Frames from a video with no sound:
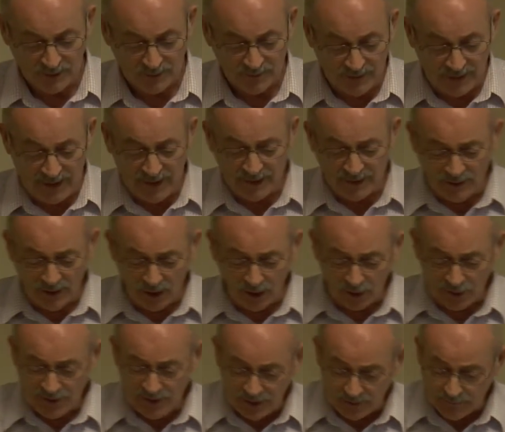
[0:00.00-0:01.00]
then
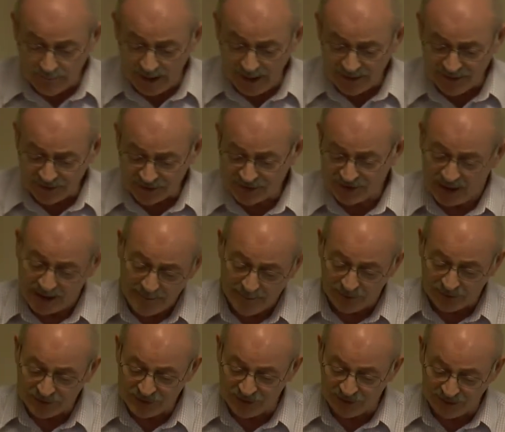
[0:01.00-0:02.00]
are ye my
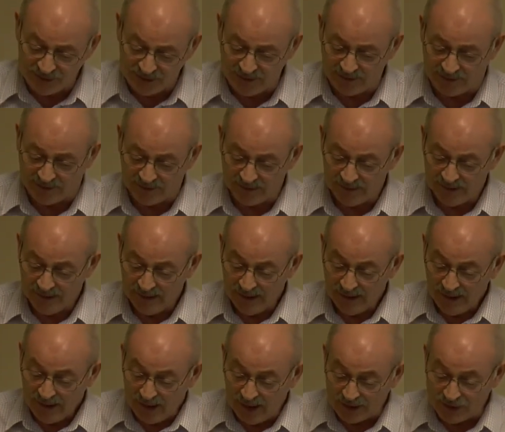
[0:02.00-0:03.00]
disciples indeed.
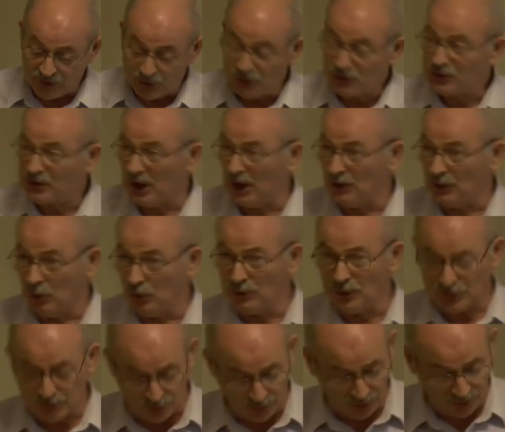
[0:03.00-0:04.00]
And you shall know
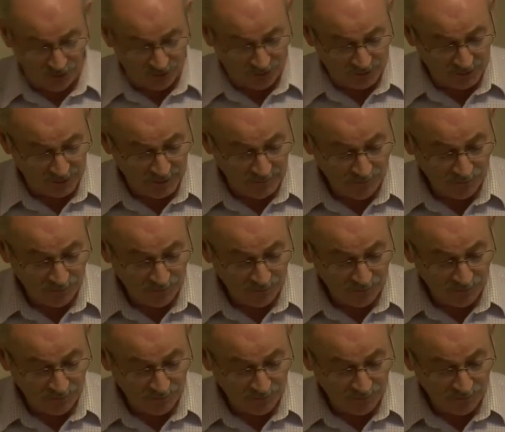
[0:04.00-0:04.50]
the truth,